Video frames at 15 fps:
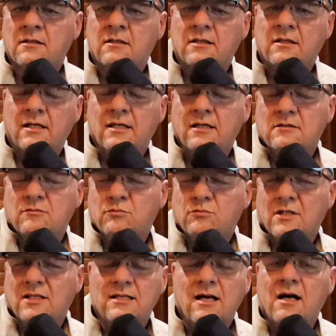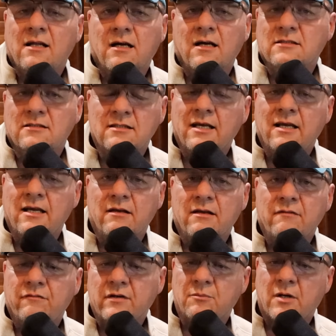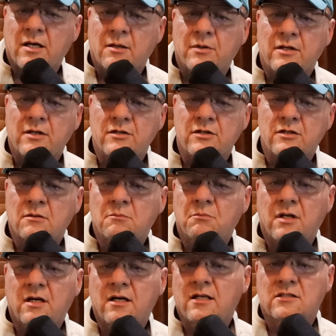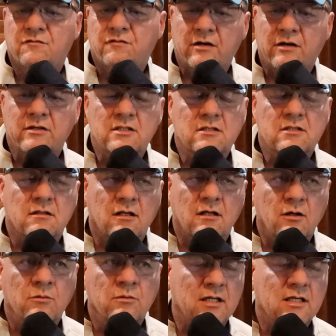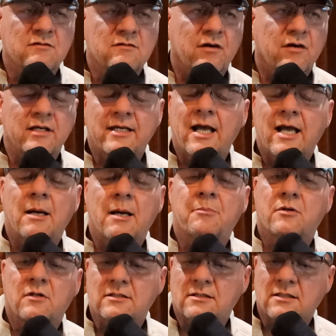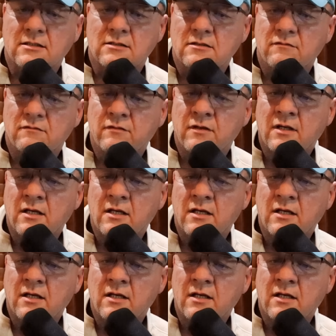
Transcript: And it's really not unsafe, in my opinion, but it is very slow. It is very capital intensive.